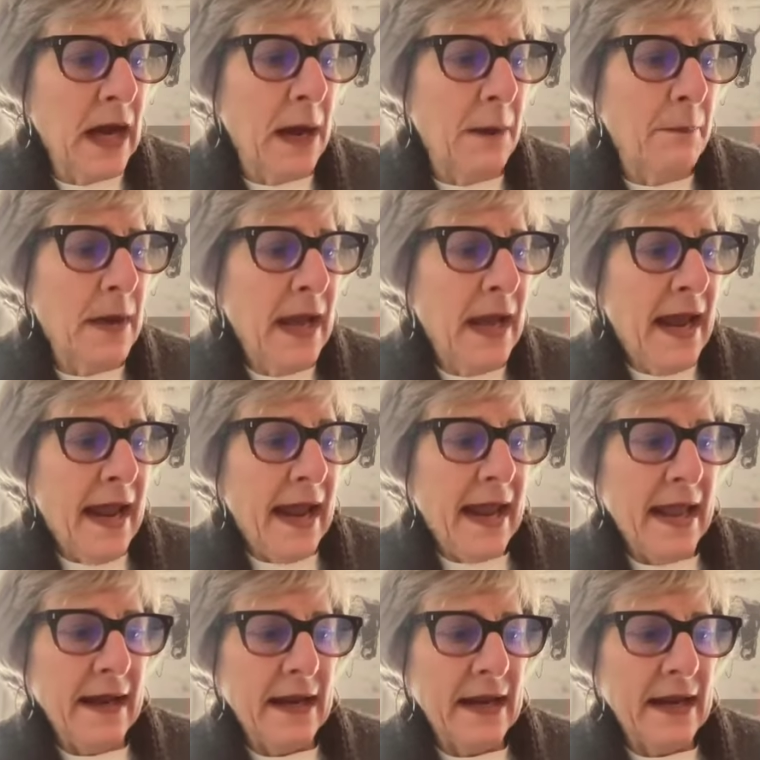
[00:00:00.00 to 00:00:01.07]
Um,
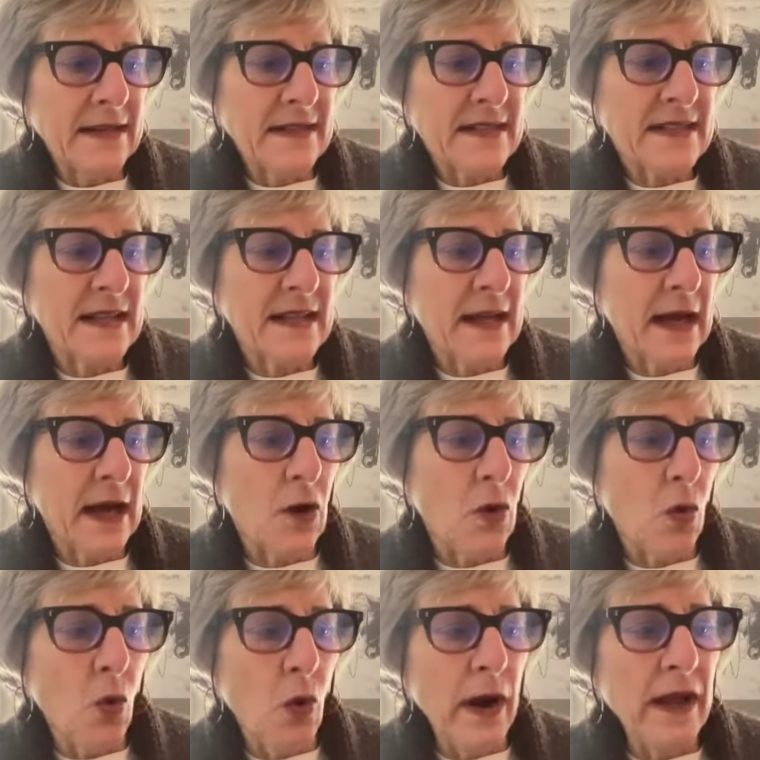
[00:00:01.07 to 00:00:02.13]
and it's the
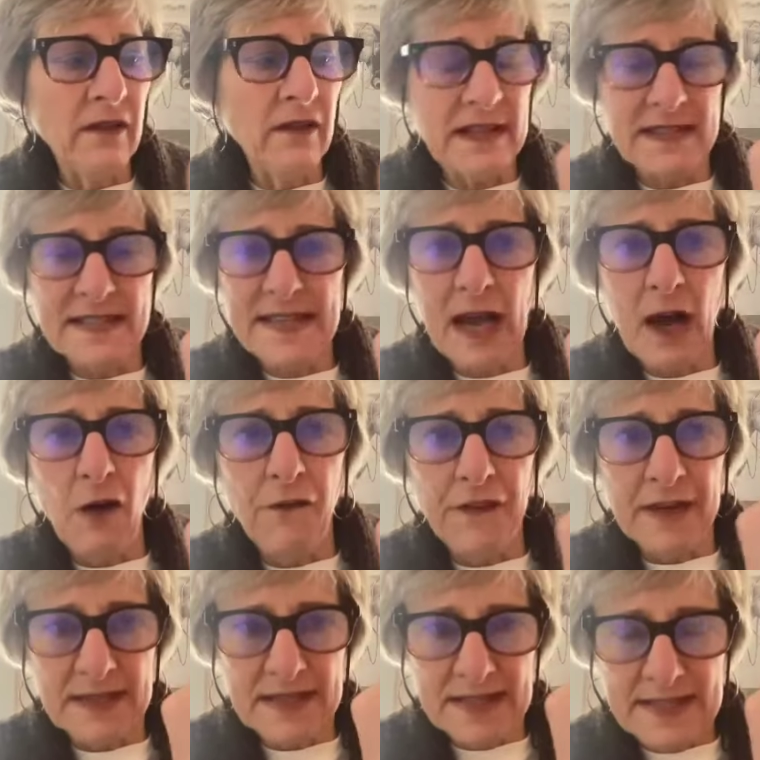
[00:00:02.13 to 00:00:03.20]
oil
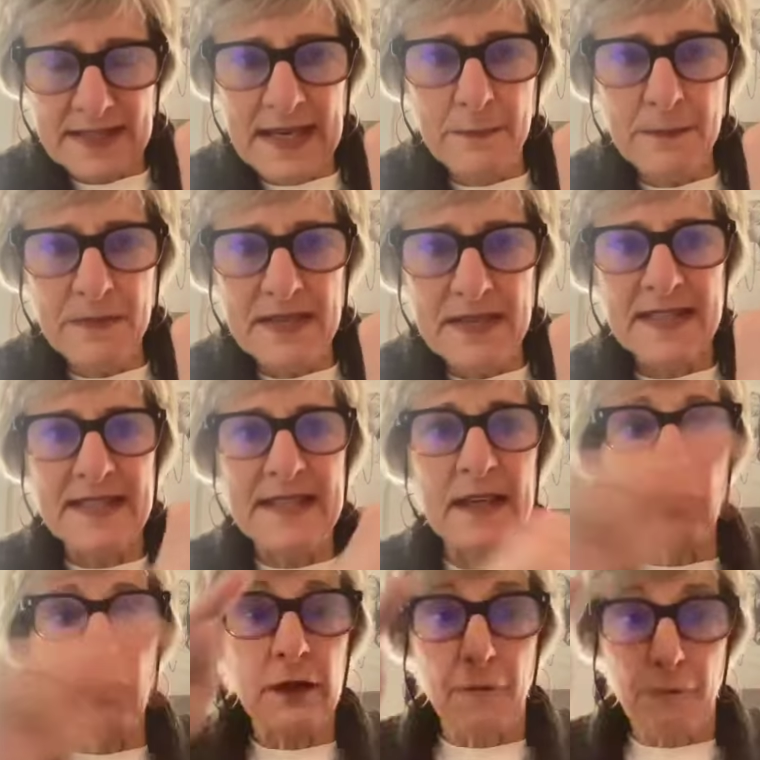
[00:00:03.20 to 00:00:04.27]
itself is steam
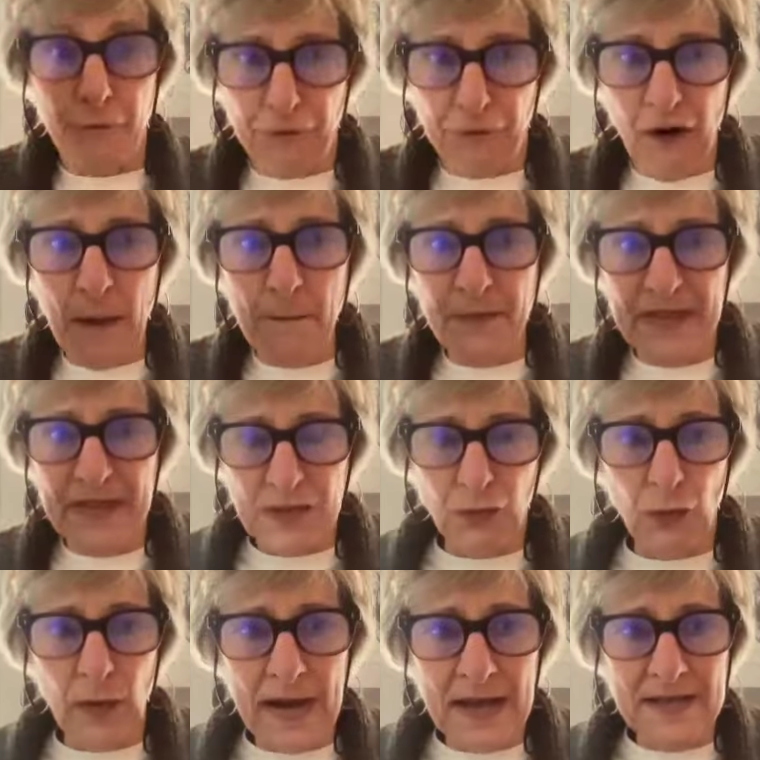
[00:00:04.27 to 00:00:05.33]
distilled from
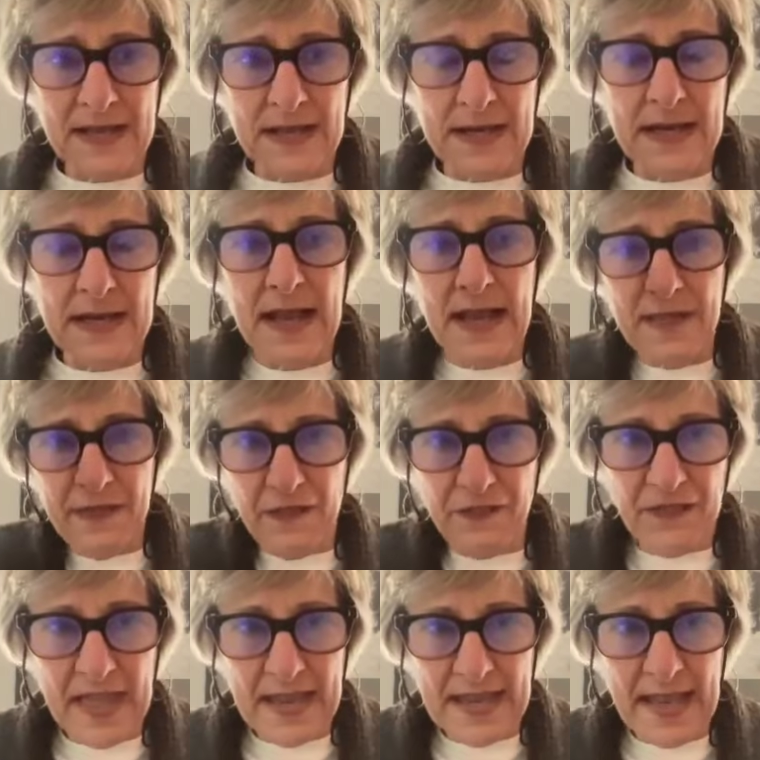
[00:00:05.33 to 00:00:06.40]
this resin
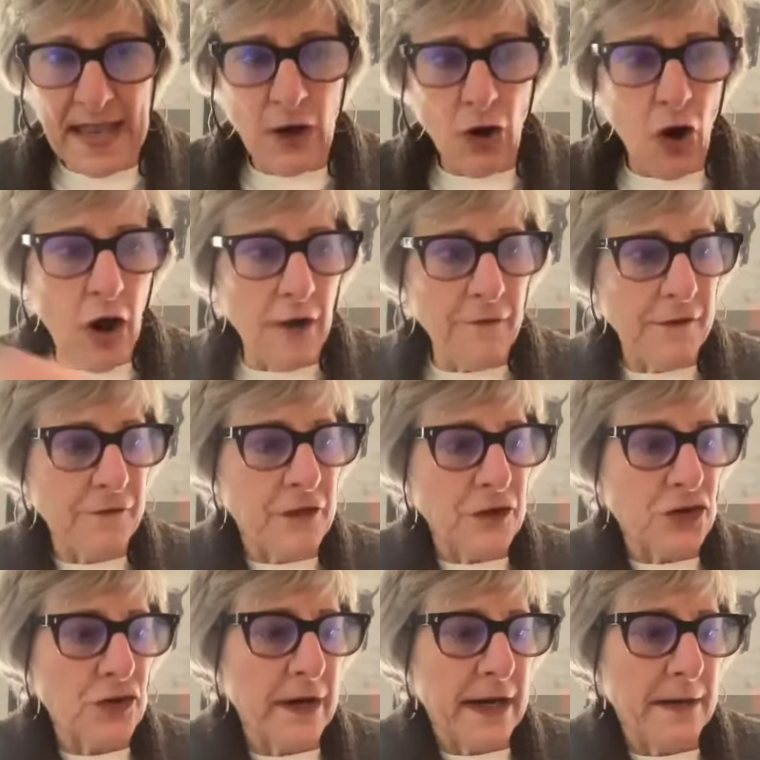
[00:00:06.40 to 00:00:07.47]
that they get off of
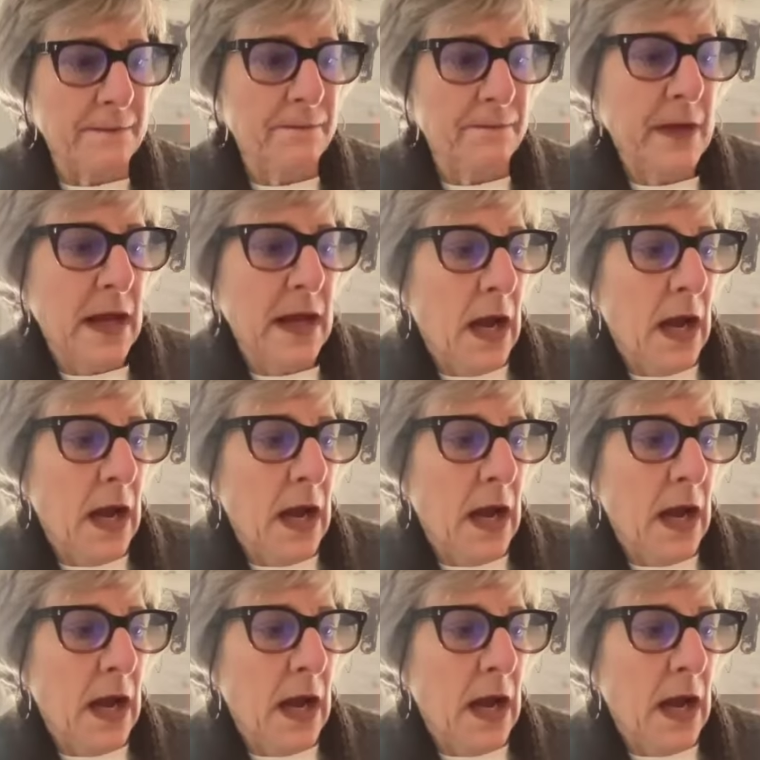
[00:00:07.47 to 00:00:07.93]
the tree.